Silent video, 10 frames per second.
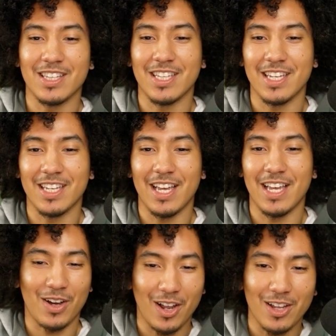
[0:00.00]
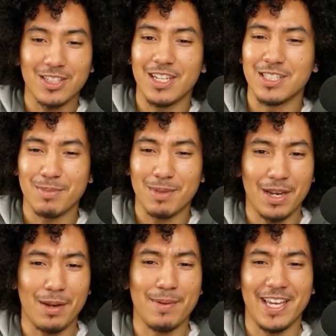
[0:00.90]
the alcoholism in,
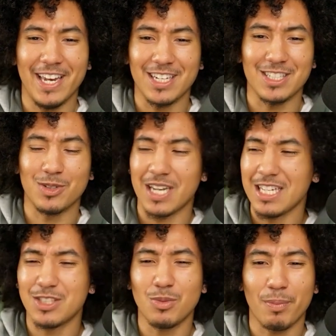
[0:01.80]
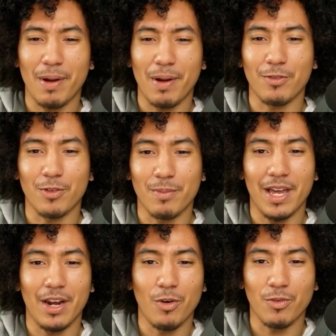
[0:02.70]
in, the beginning too, because that's super powerful,
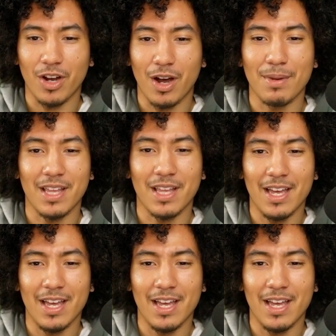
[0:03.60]
man. Overcoming yeah.